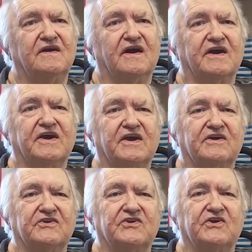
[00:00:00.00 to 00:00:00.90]
I
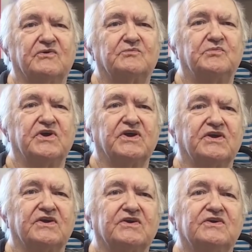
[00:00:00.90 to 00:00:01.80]
ended up
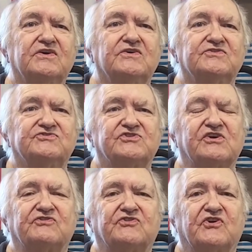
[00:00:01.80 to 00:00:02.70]
being
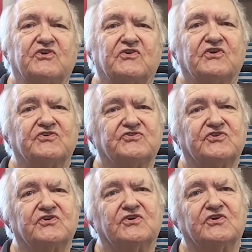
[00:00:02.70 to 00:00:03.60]
sent there as
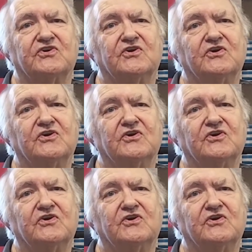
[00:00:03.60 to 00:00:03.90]
a